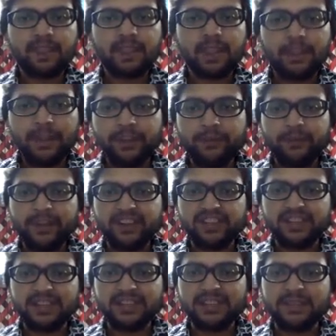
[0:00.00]

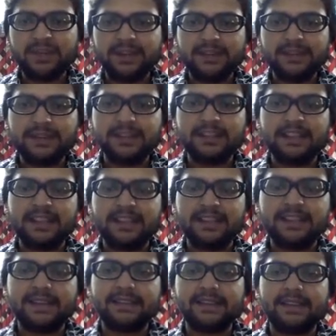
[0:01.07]
manufactures medicines,
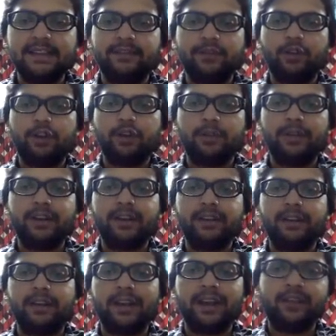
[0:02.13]
as I said, for
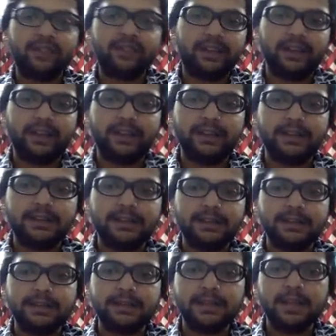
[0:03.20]
many life threatening
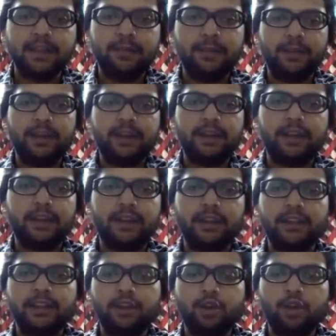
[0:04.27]
diseases. But
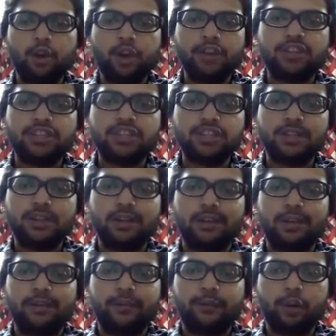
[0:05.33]
the cost
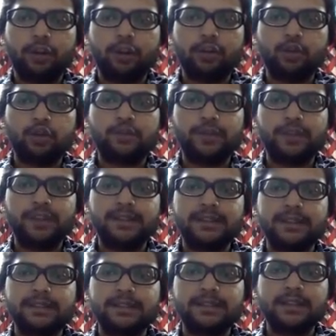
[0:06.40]
for those
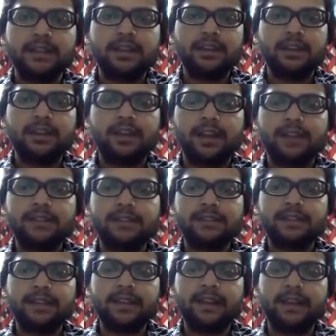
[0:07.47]
medicines
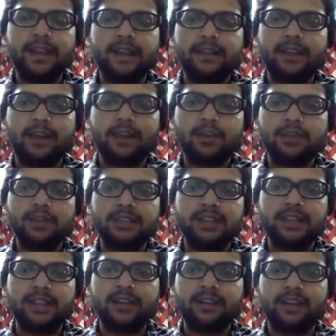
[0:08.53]
runs in like thousands
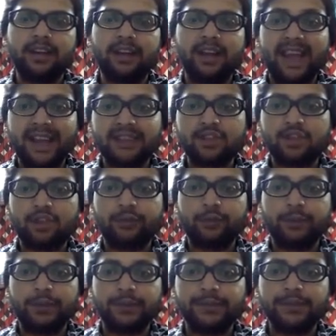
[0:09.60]
and lakhs of
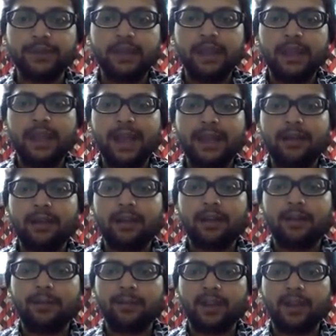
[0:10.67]
rupees. And
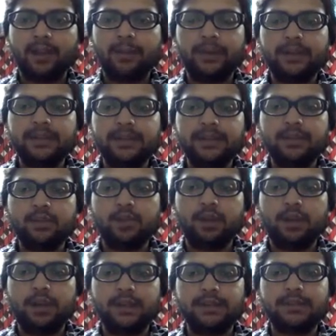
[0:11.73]
a person
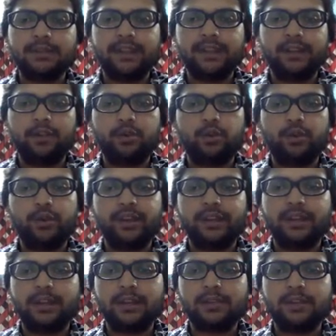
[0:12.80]
who earns 10 to
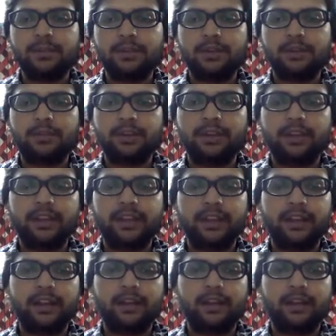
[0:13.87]
20,000 per month, he can